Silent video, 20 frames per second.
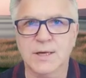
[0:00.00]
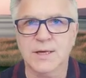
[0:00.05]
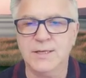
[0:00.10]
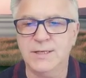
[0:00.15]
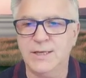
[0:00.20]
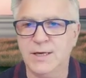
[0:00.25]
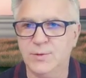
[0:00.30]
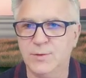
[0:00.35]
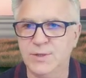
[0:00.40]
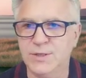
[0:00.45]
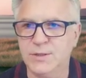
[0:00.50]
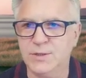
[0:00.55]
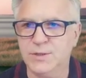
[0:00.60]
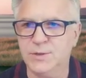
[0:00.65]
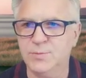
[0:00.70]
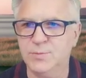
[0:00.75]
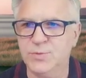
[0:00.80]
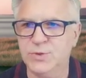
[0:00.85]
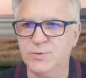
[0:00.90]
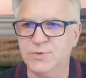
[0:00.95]
And now in the
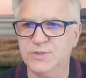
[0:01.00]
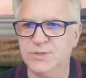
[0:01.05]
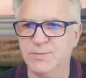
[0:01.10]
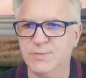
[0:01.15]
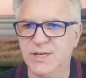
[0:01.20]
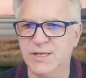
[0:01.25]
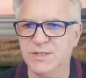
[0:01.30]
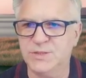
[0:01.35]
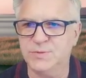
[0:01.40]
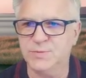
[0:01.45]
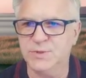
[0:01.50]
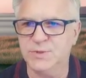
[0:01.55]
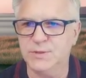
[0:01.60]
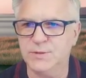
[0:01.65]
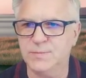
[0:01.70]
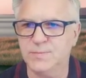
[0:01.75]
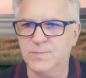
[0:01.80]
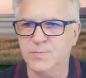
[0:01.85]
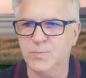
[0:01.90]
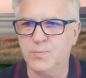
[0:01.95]
computer
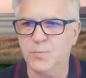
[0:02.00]
management,